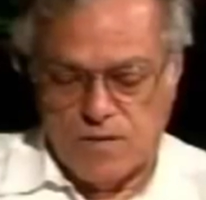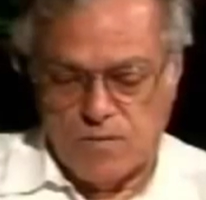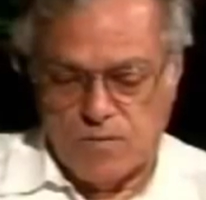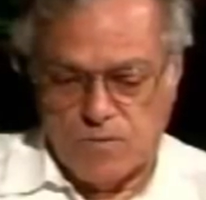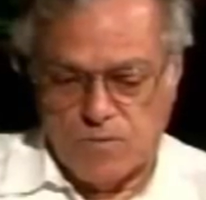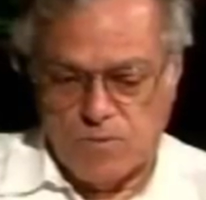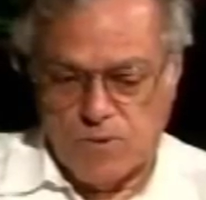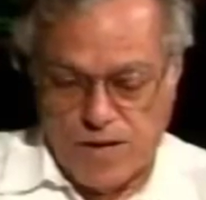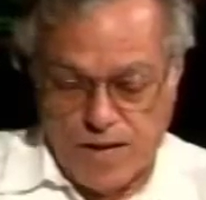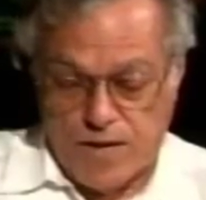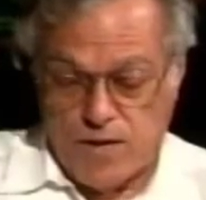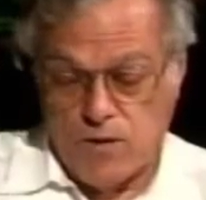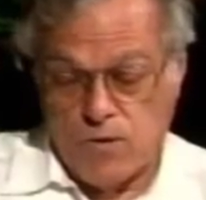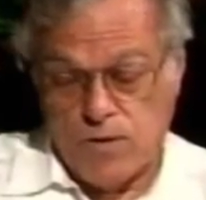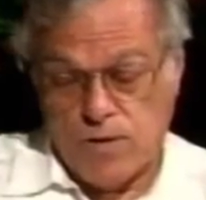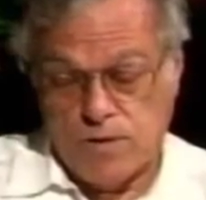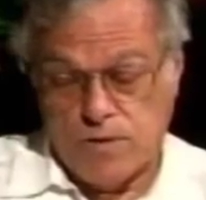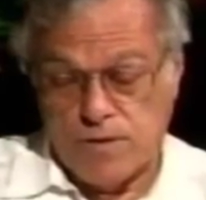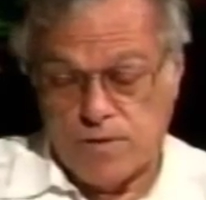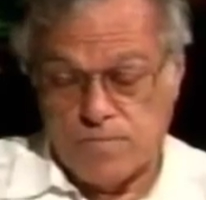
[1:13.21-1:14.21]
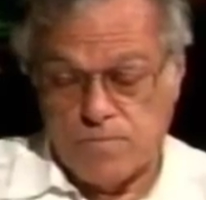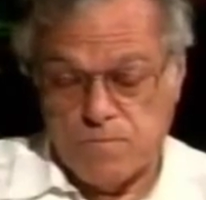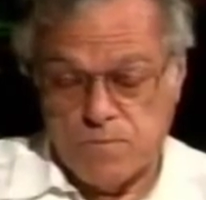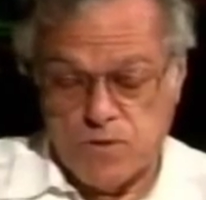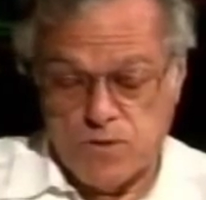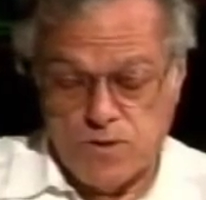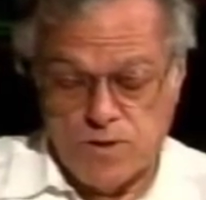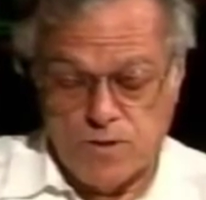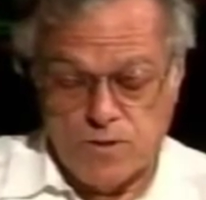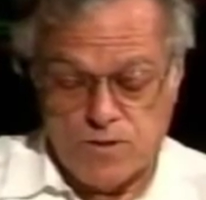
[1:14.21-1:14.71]
when I knew that the
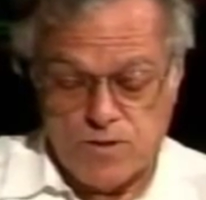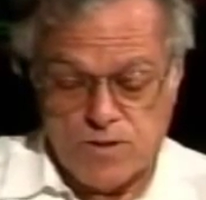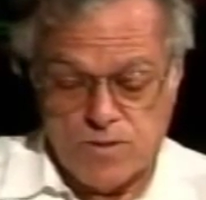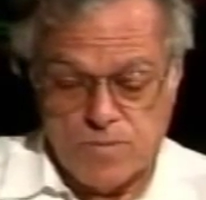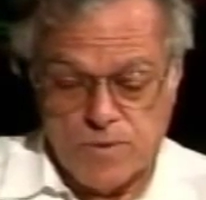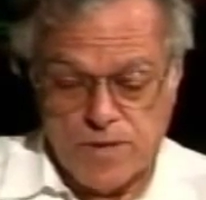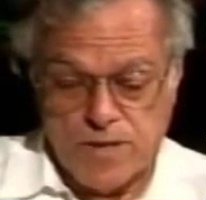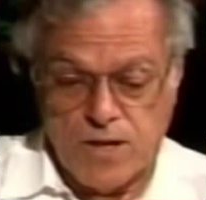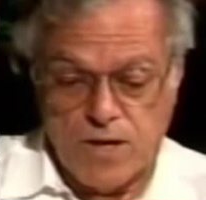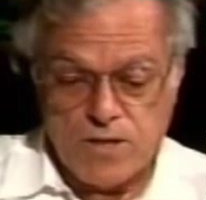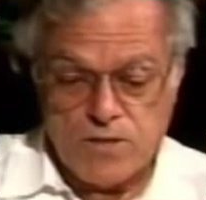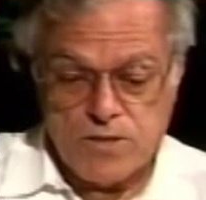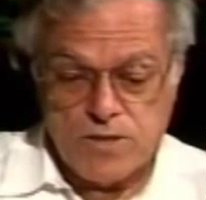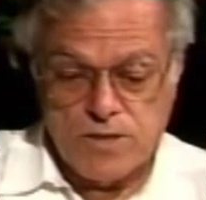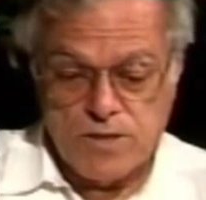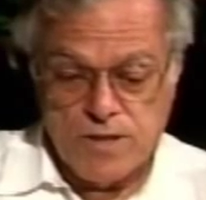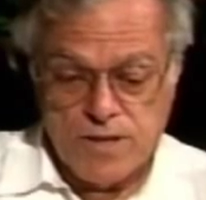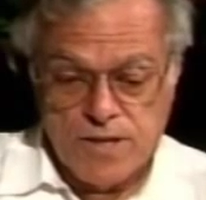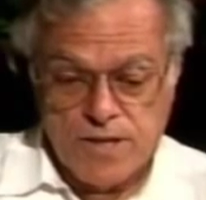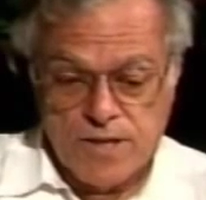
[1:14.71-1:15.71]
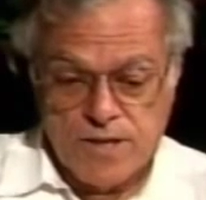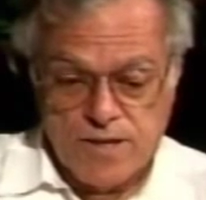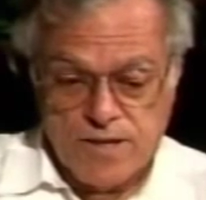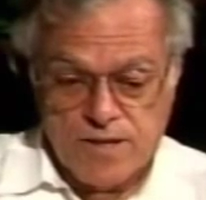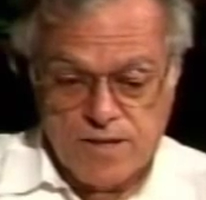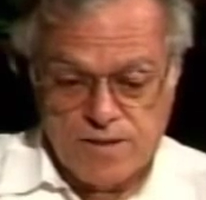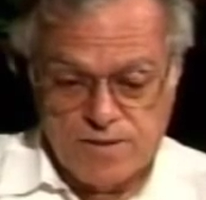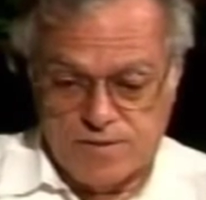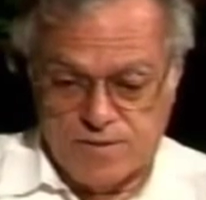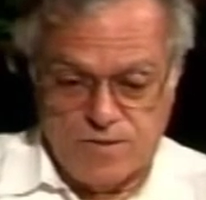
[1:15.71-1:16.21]
studio was going to be auctioned,
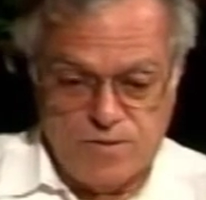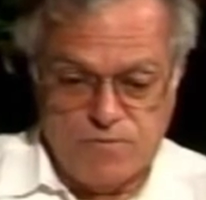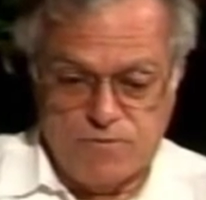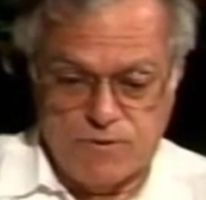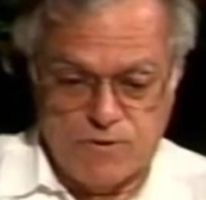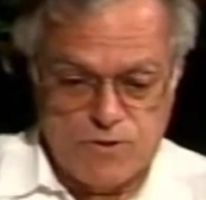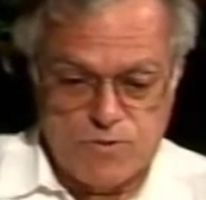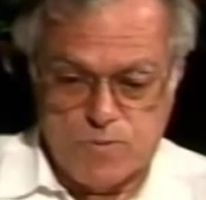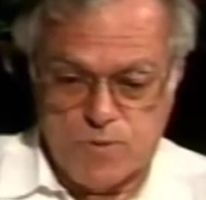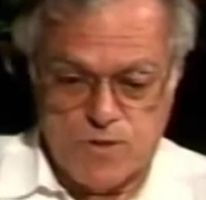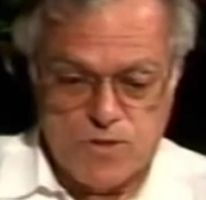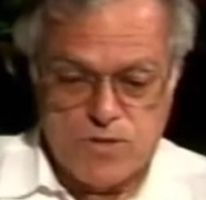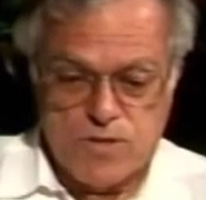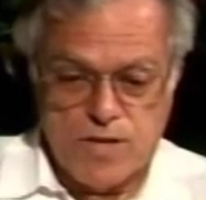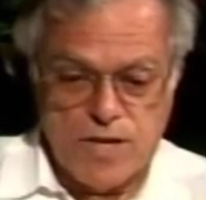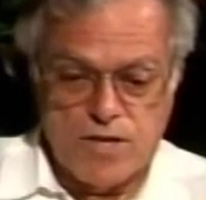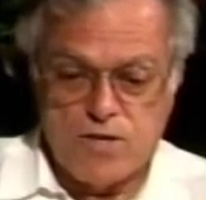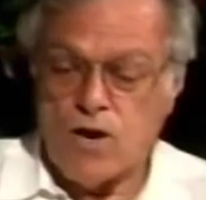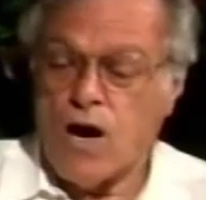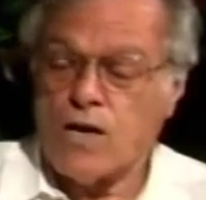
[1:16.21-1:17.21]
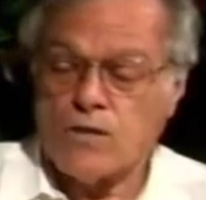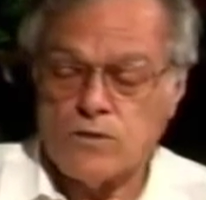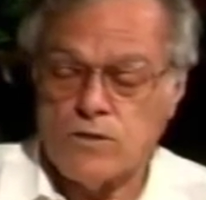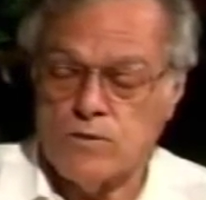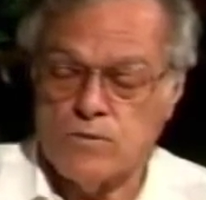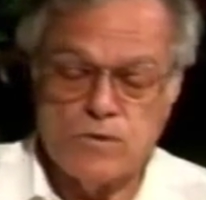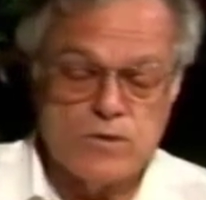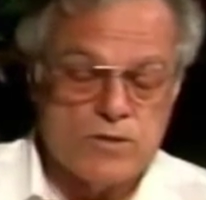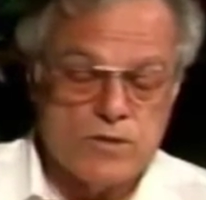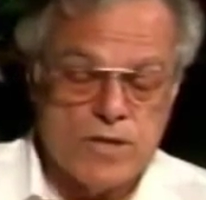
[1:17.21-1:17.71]
the first person I talked
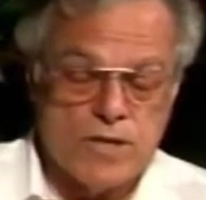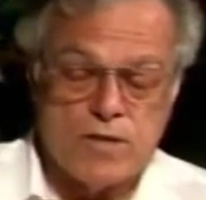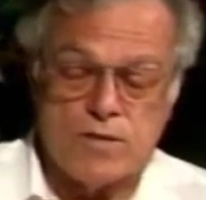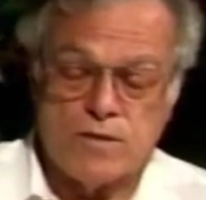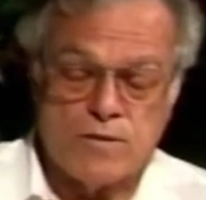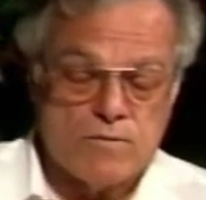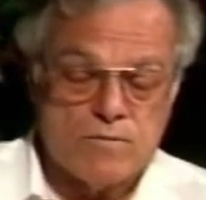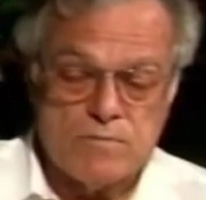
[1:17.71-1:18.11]
to was Gerald.